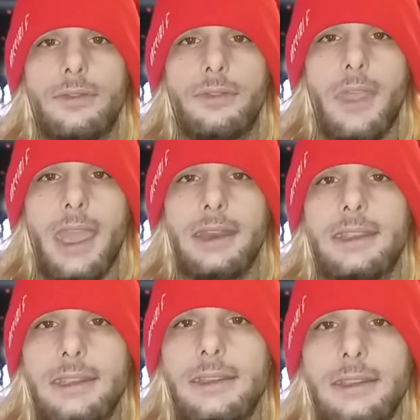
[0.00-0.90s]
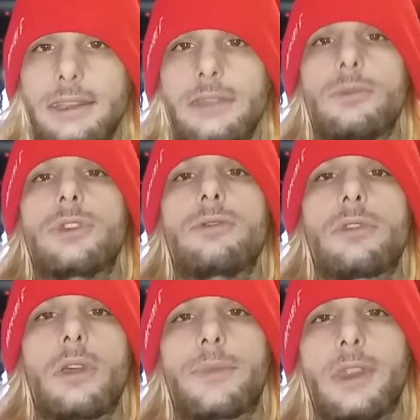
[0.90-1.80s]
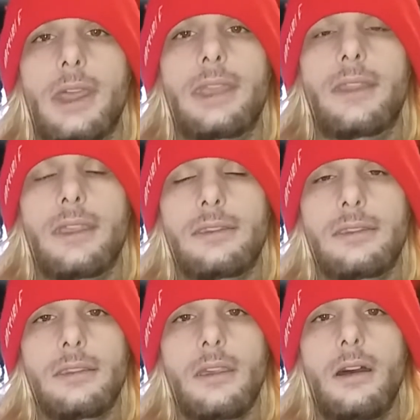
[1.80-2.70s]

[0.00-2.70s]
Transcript: that he would do something like this,